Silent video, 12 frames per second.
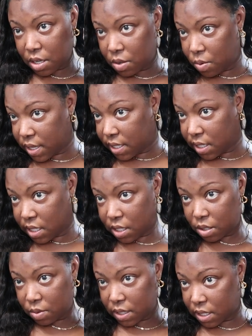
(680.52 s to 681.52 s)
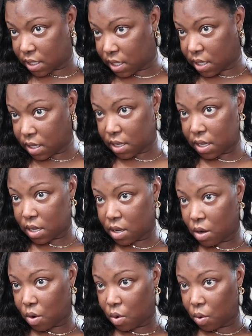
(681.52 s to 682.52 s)
Twist it, twist it,
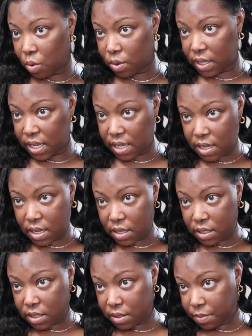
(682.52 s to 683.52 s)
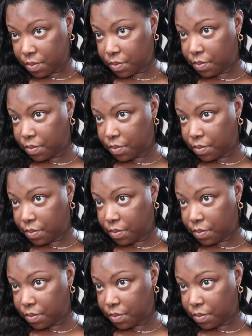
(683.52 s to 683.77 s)
pull the end.